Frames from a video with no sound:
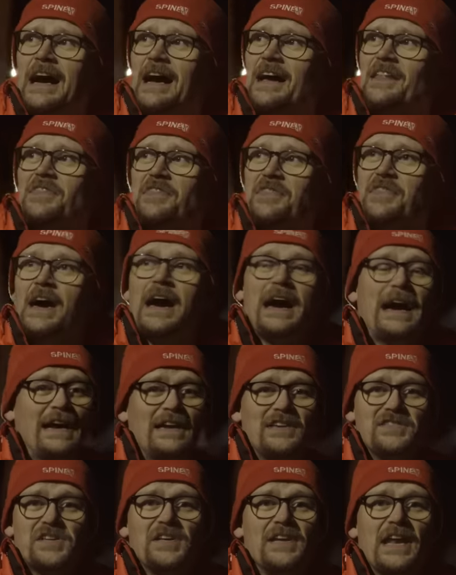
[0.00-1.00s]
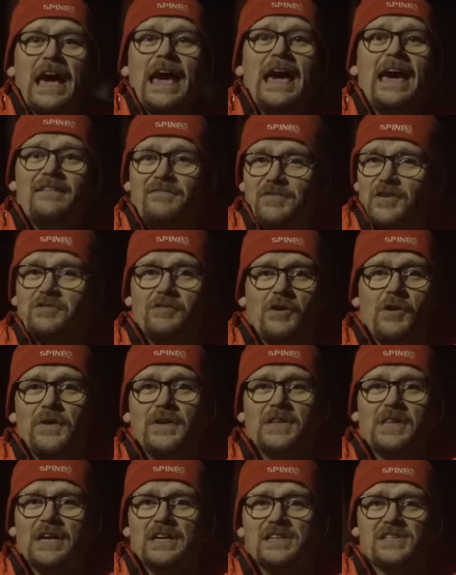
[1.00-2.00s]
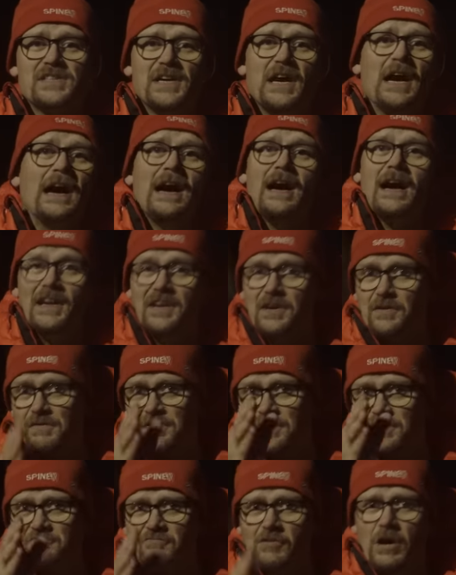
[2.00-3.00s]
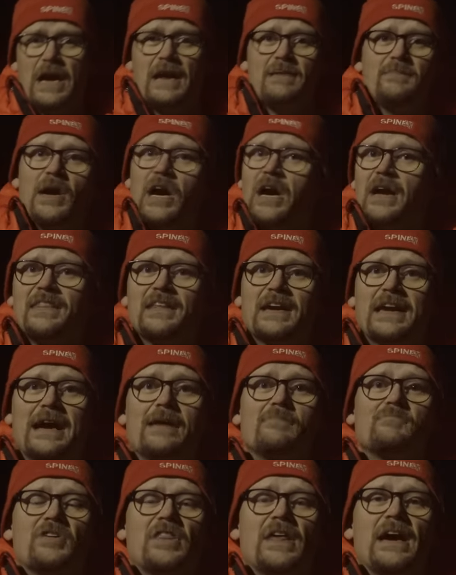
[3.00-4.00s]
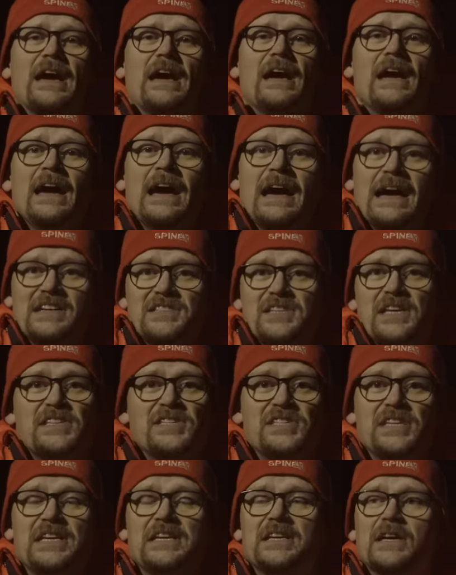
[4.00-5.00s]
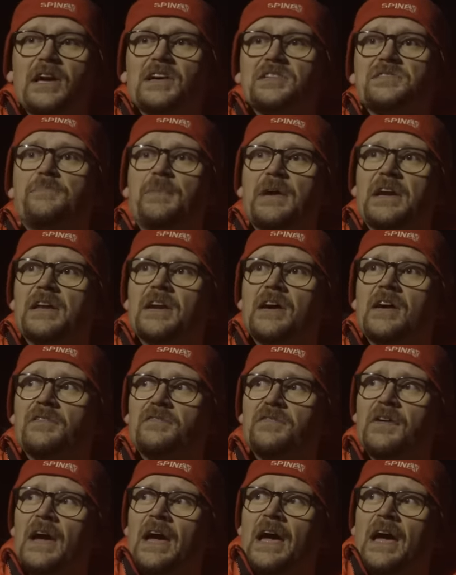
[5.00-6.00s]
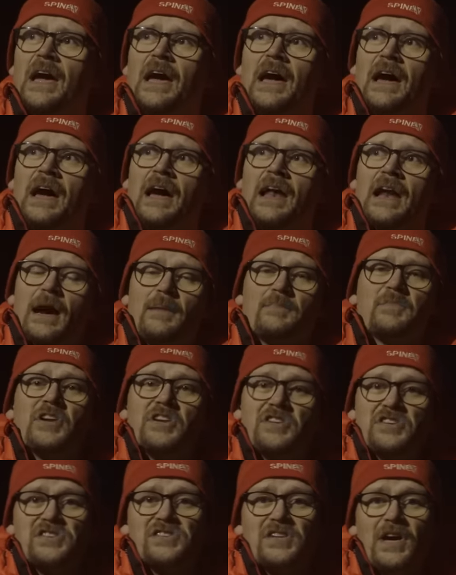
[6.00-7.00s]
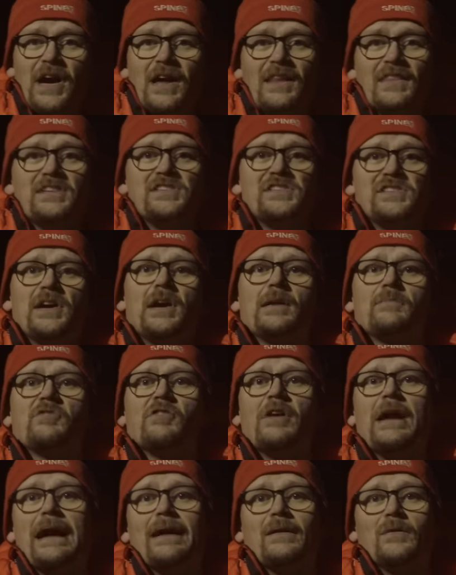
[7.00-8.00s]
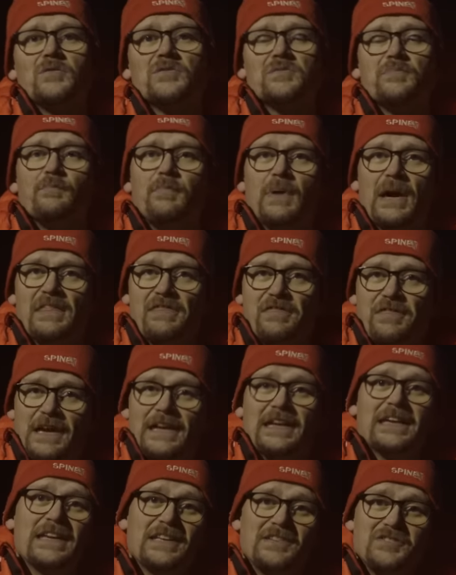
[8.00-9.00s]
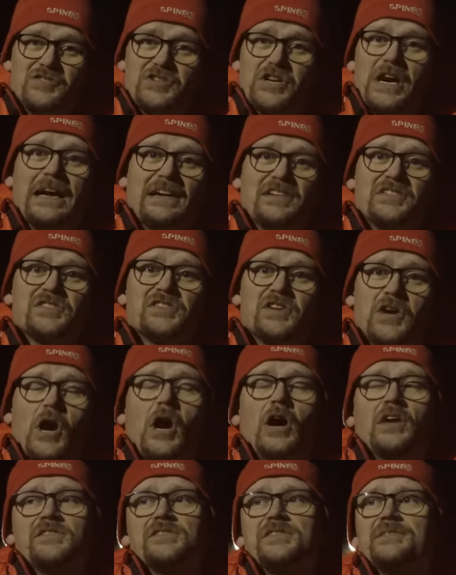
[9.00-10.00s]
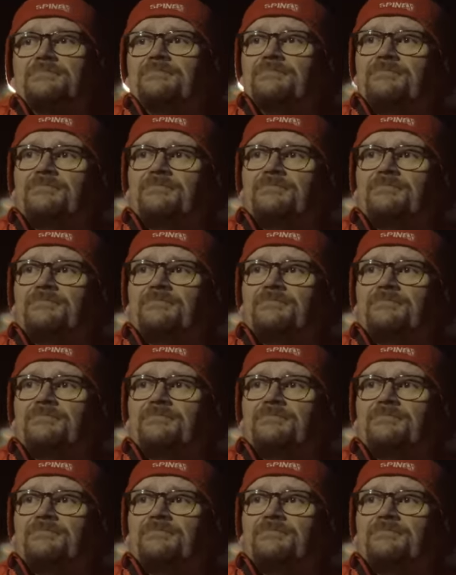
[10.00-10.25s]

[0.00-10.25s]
And that is an ever-growing list. I don't think Ryan behind the camera there has SD cards big enough. I'm going to start this time around by thanking Jack Scott.